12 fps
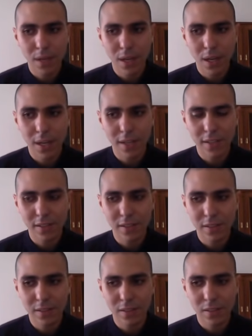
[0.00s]

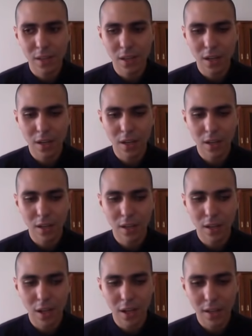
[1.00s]
And
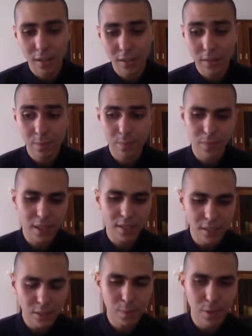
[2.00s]
at
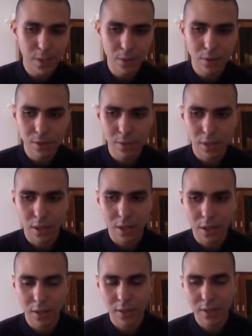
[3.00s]
this period,
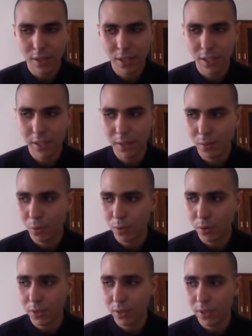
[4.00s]
I really
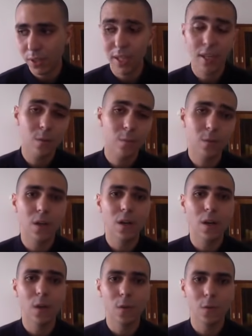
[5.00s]
wanted help
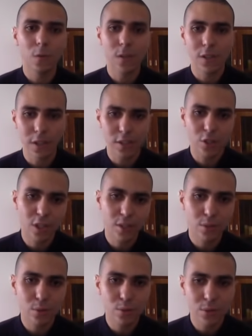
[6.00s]
financially
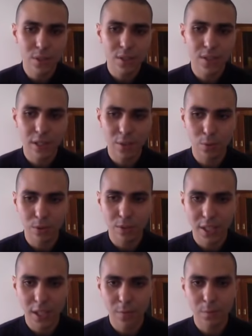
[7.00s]
to do this. I wanted
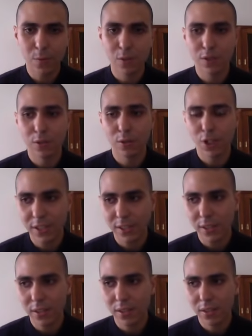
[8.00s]
help with
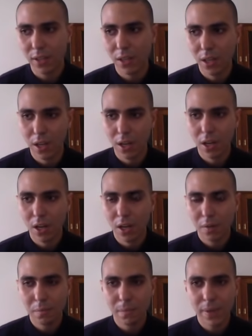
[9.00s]
logistics.
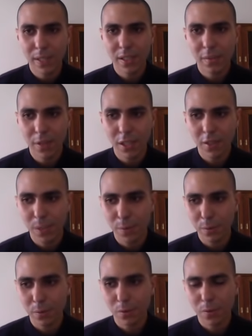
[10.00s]
Many
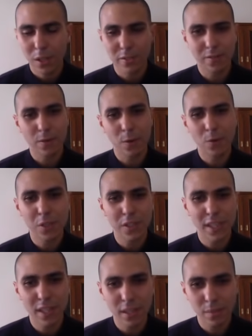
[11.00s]
people have offered
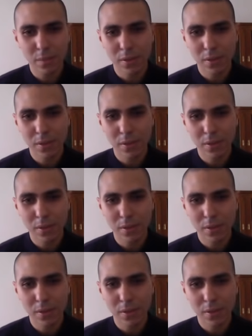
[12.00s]
help.